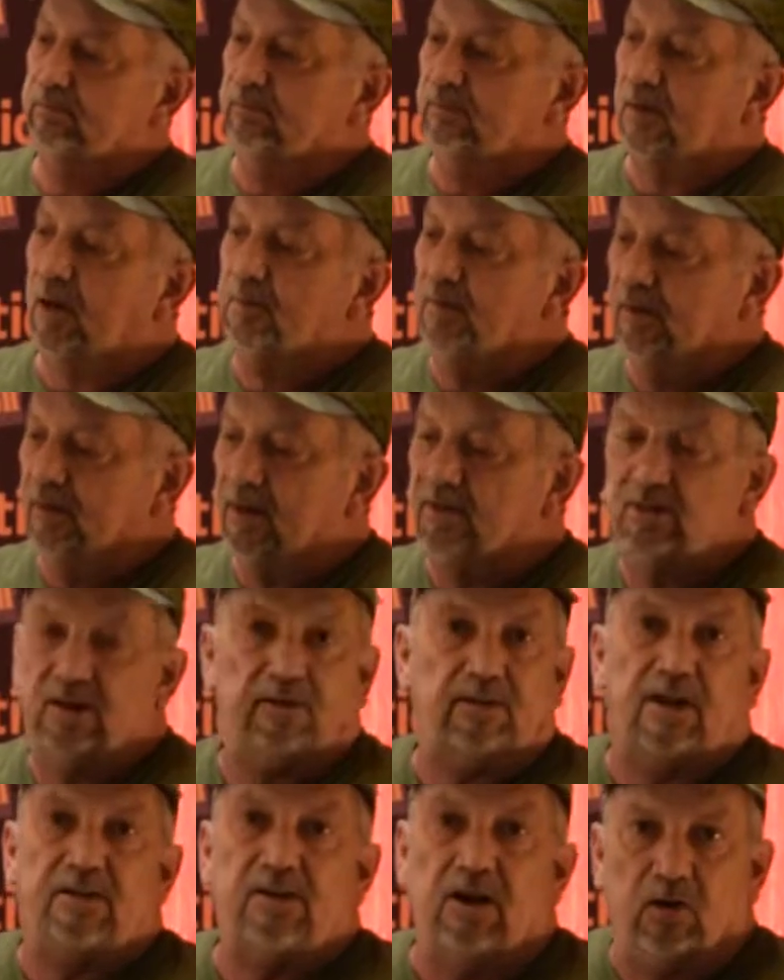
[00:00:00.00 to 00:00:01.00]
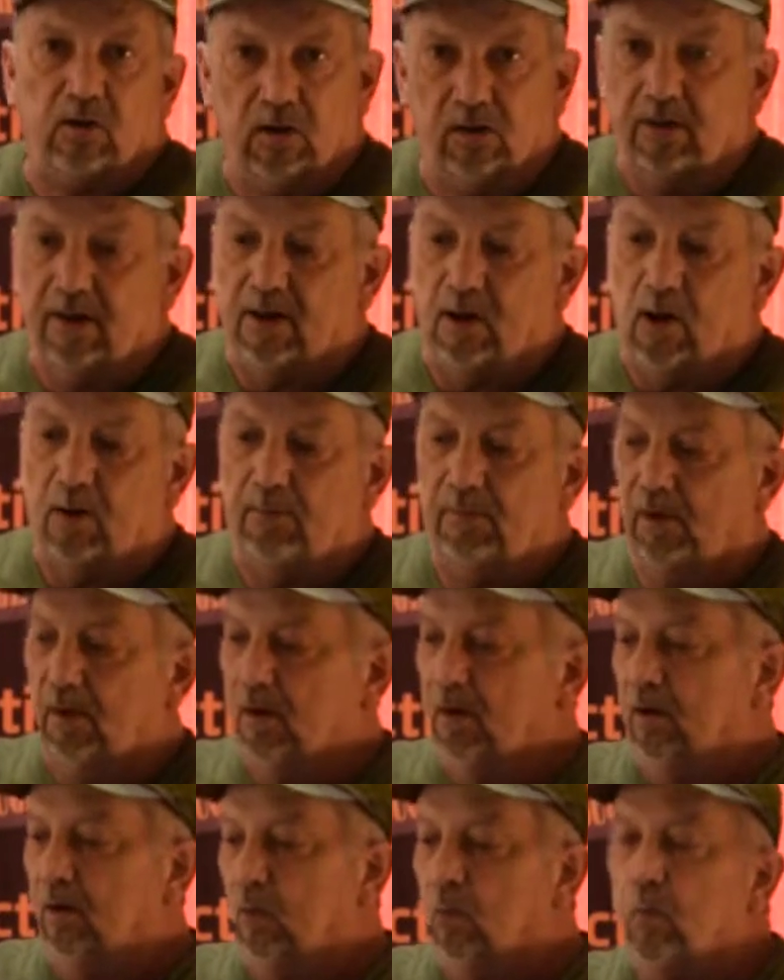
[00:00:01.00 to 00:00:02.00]
I mean, that's how good they are.
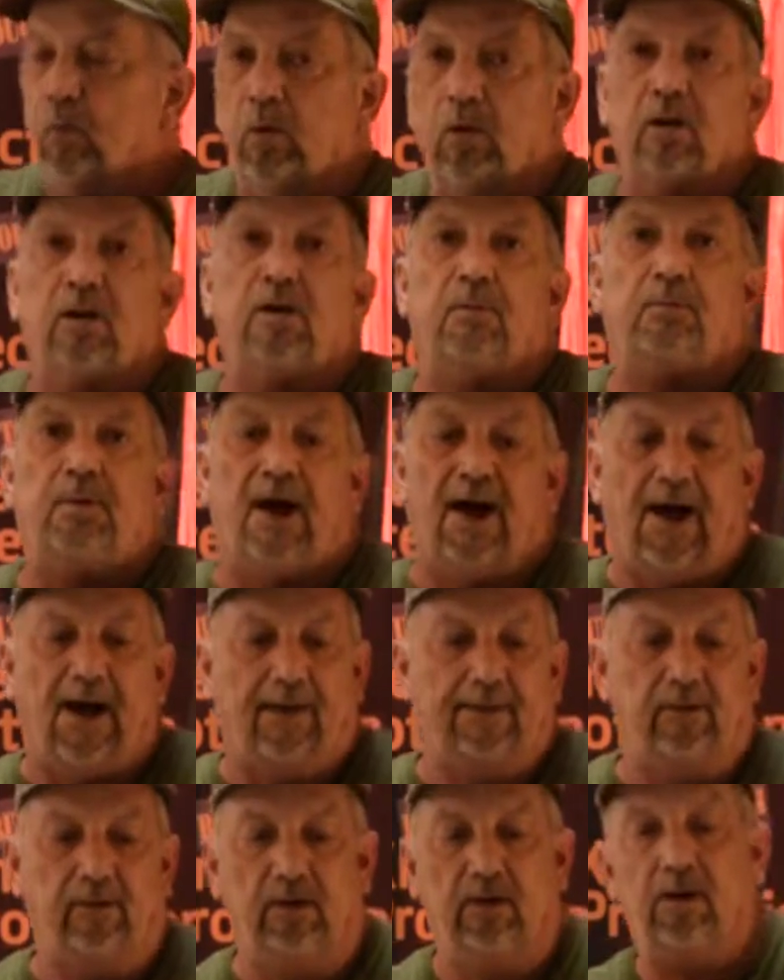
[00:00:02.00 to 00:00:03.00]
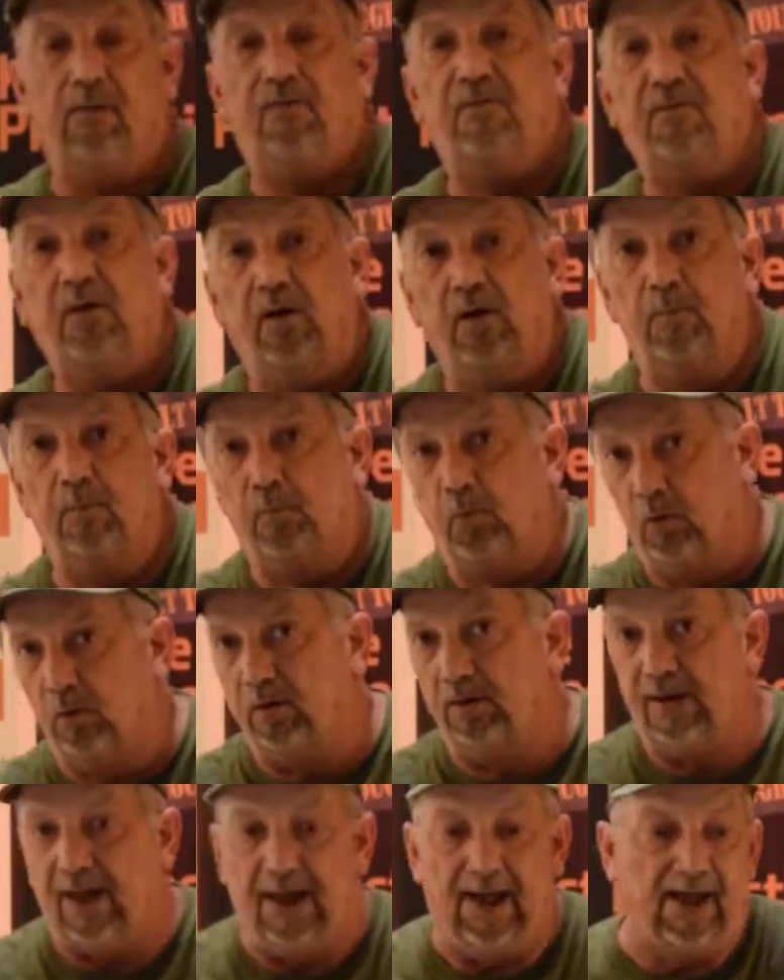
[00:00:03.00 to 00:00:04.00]
Really good pack, very
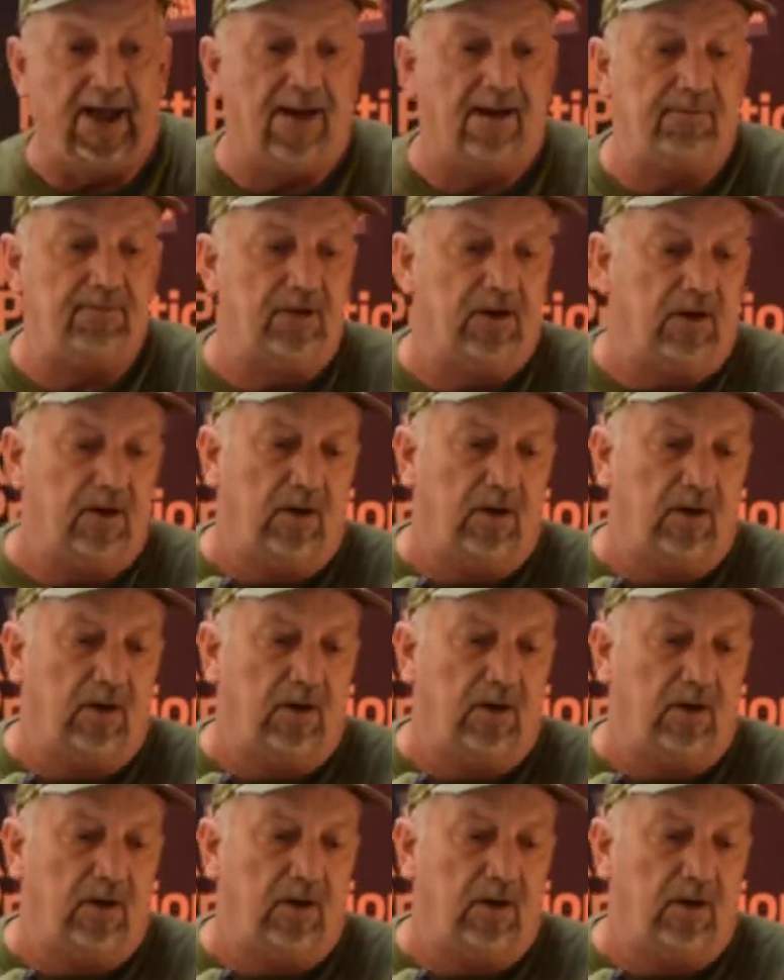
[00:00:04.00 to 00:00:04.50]
important to have.